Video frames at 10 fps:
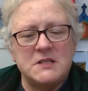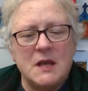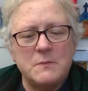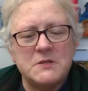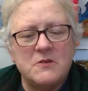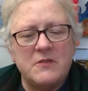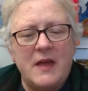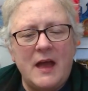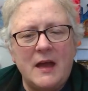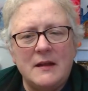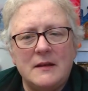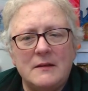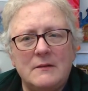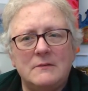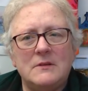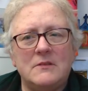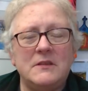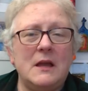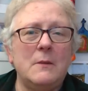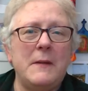steps of that, to
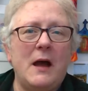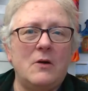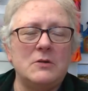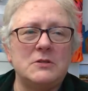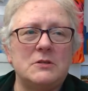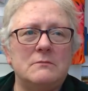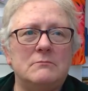think about,